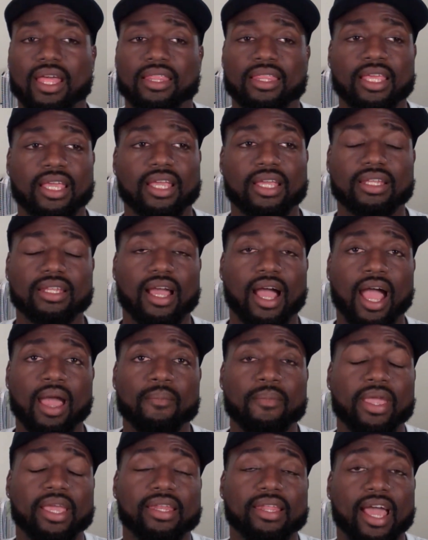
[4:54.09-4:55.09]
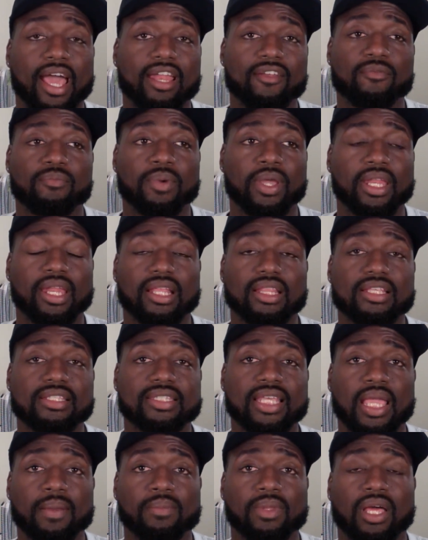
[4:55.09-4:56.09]
then I may not have been at the
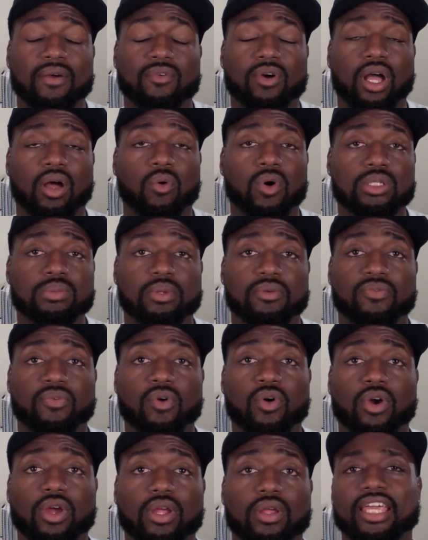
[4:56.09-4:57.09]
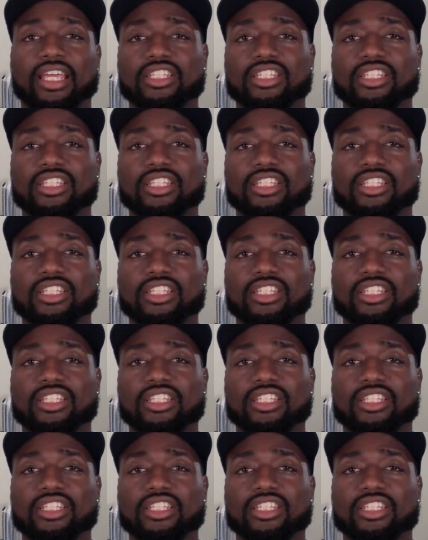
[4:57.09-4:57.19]
same level I was before.